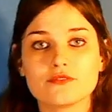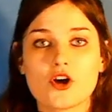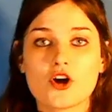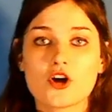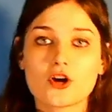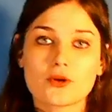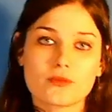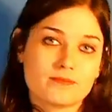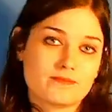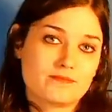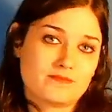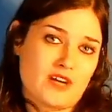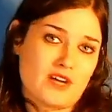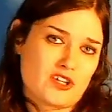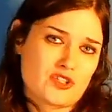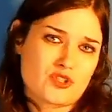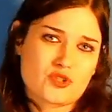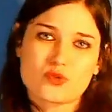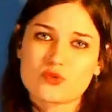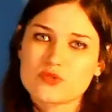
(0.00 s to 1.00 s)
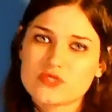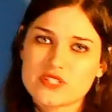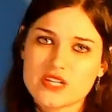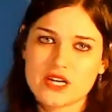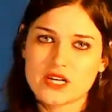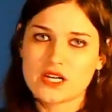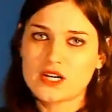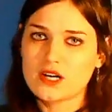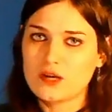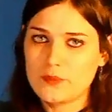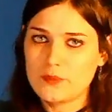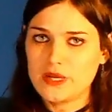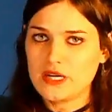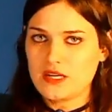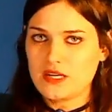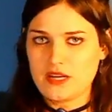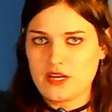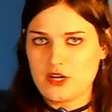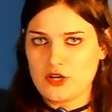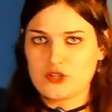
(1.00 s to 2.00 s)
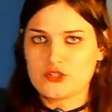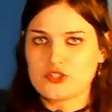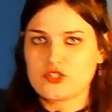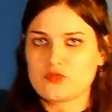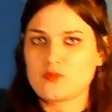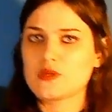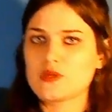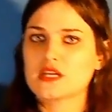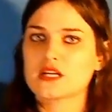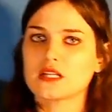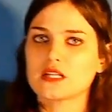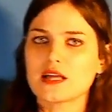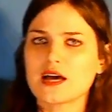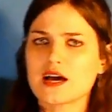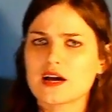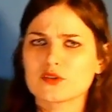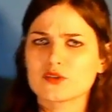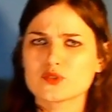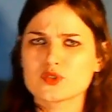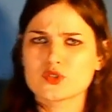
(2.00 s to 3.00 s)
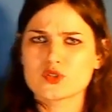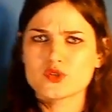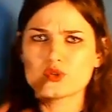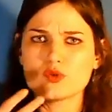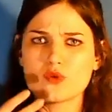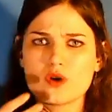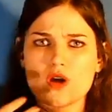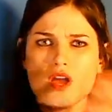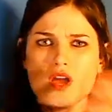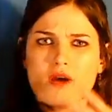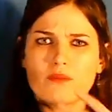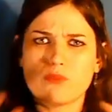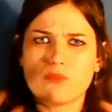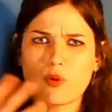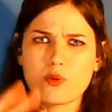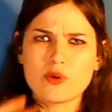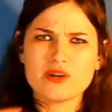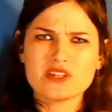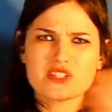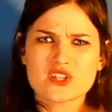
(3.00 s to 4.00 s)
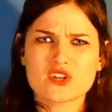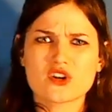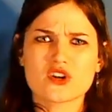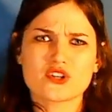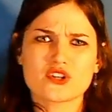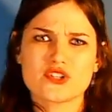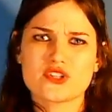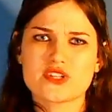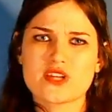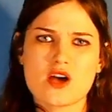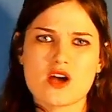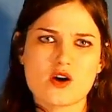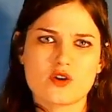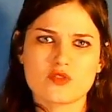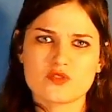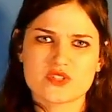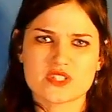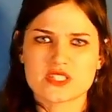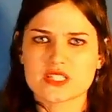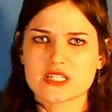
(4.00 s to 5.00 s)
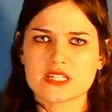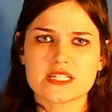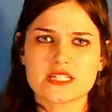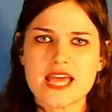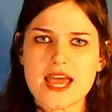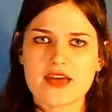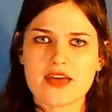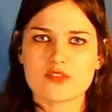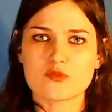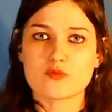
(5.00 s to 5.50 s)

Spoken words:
Our souls didn't come in here to be clowns who poison ourselves to death.